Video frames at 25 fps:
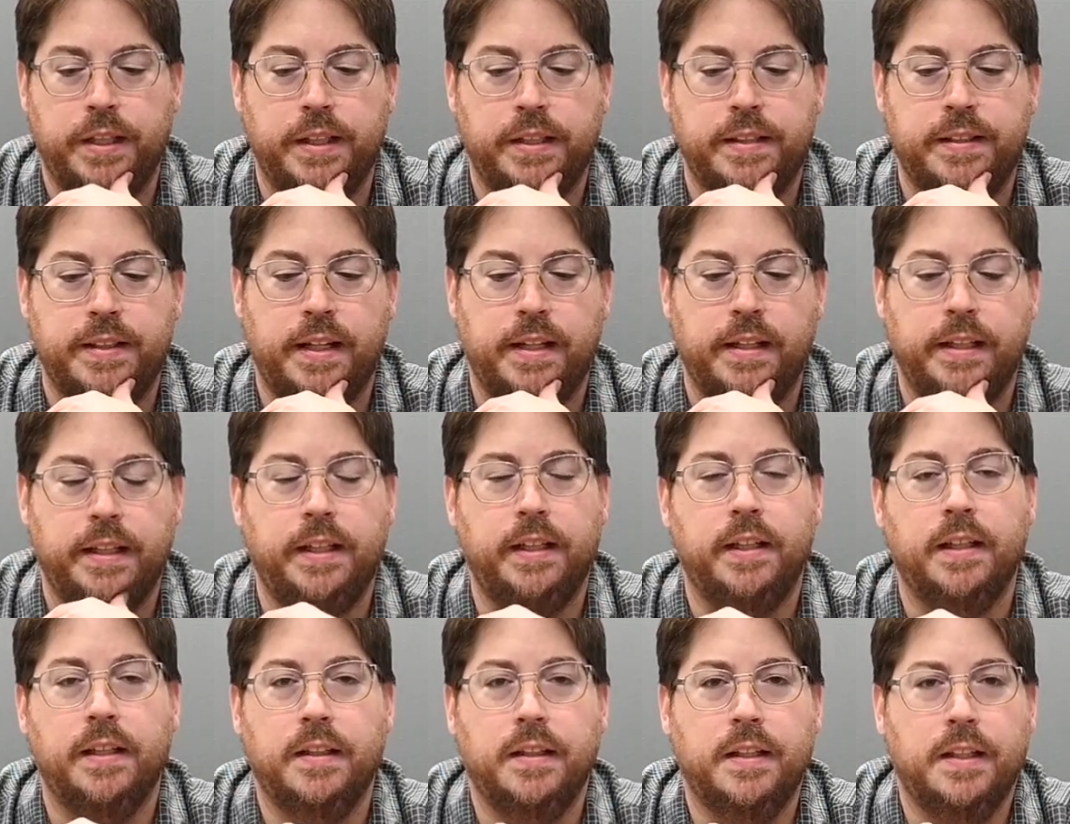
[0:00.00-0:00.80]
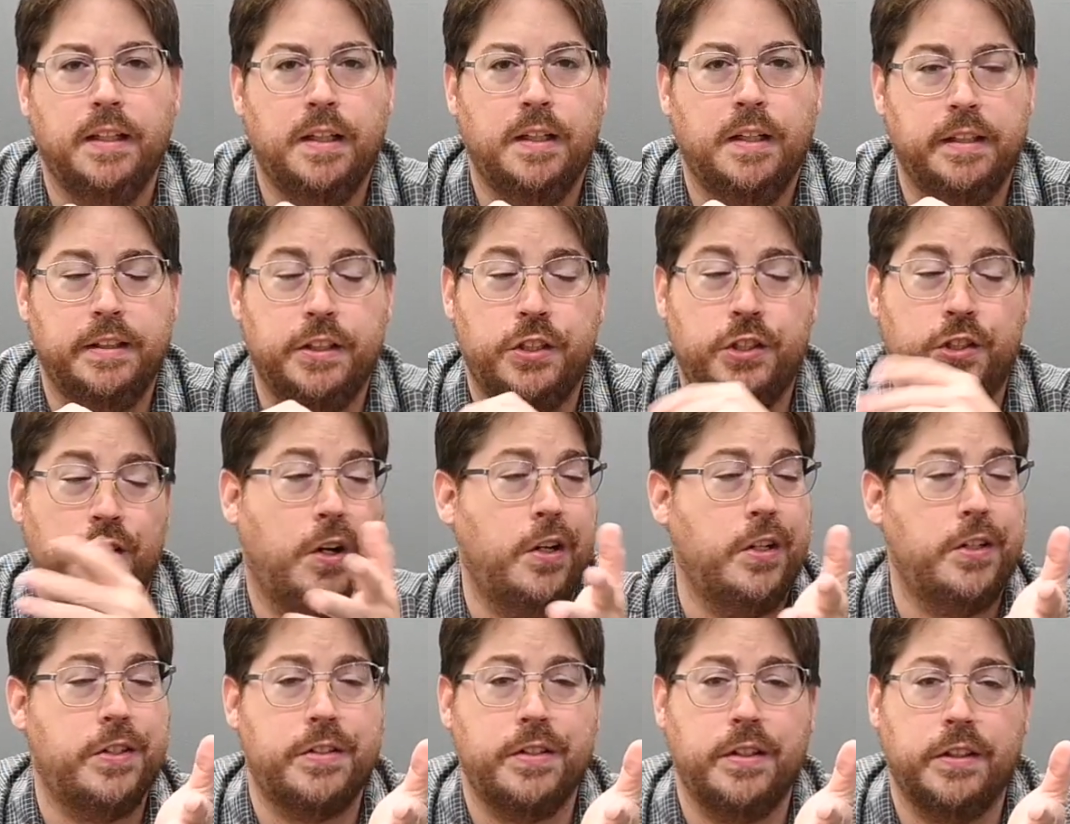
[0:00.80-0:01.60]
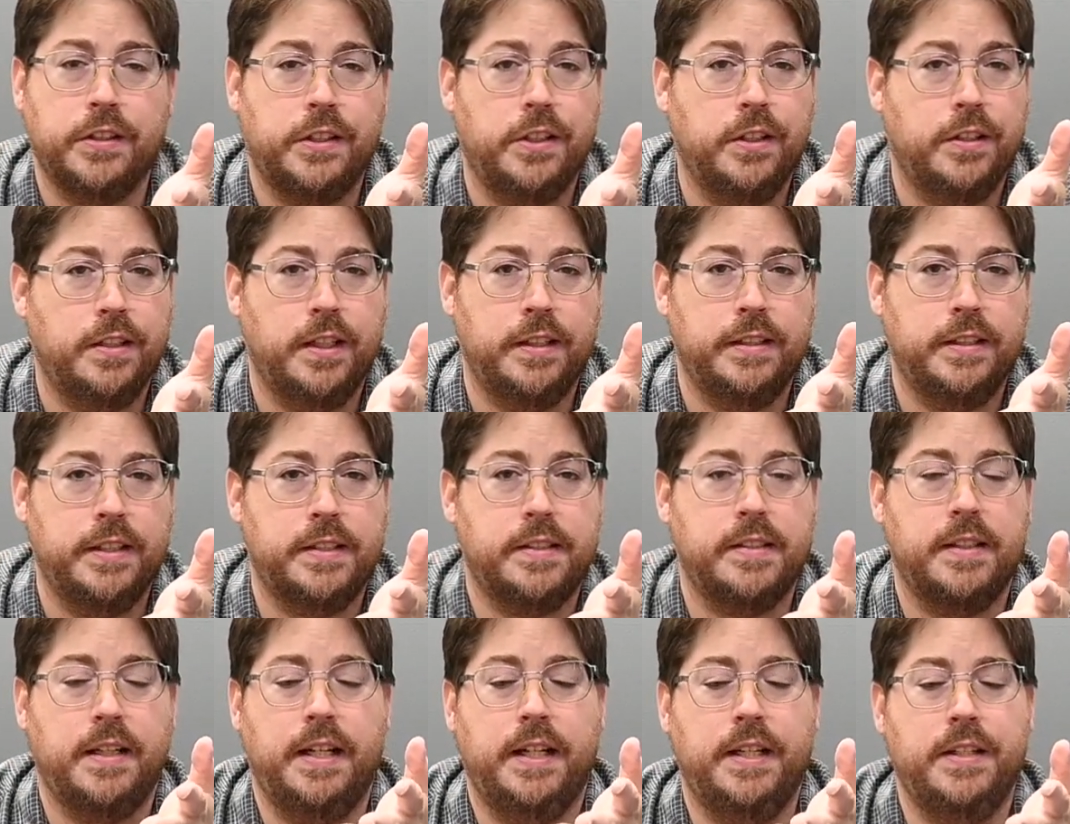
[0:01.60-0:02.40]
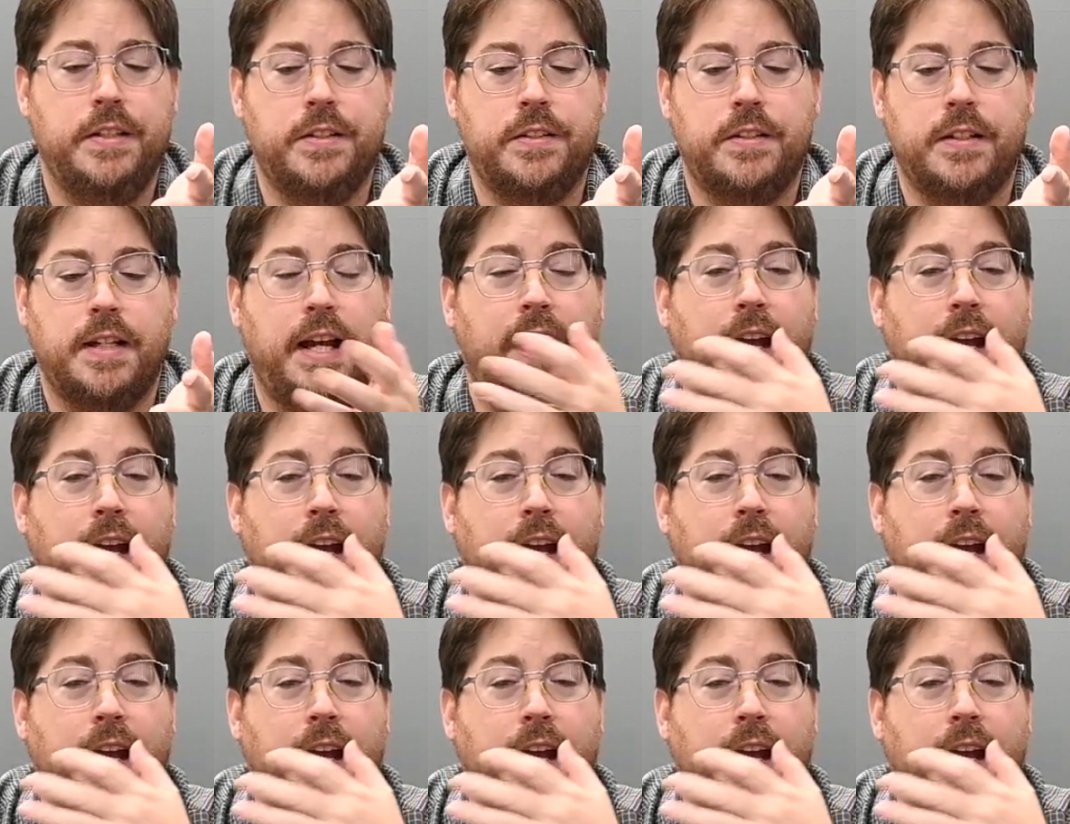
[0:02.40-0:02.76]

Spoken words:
to tele. The charts look good on this lens.